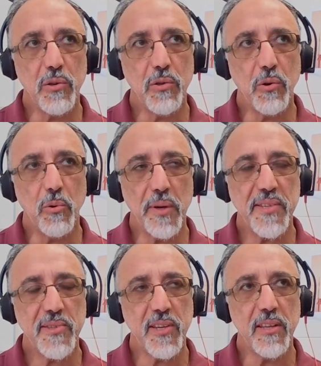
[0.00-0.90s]
you
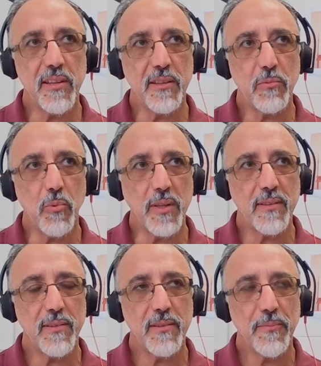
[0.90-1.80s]
always see that
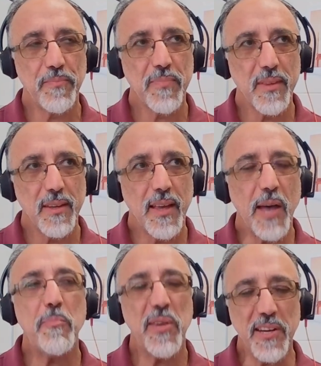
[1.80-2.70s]
what
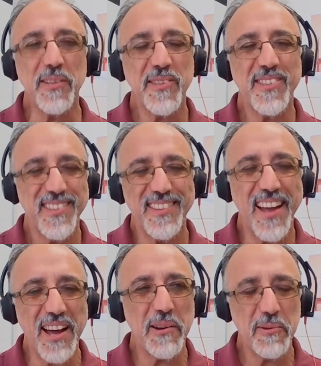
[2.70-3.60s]
appears
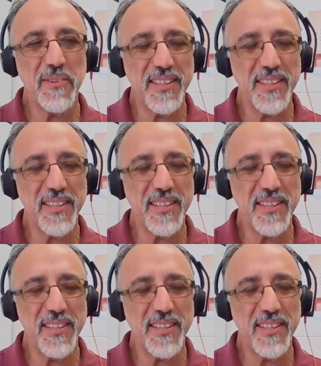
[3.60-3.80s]
now